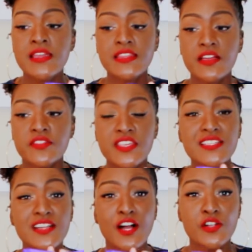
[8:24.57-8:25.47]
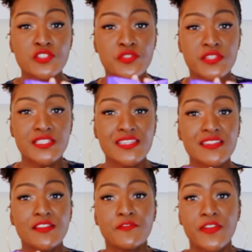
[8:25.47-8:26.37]
Now these are
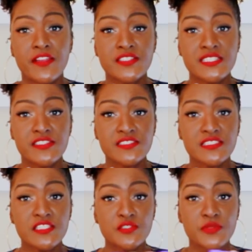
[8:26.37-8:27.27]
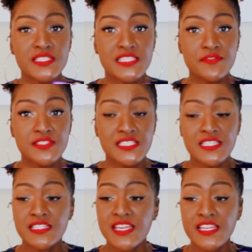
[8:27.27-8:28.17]
trending very seriously in
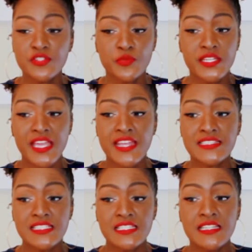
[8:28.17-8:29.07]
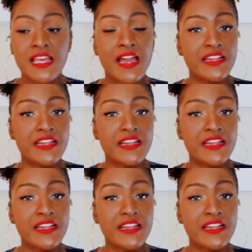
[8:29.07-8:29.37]
2017 and 2018.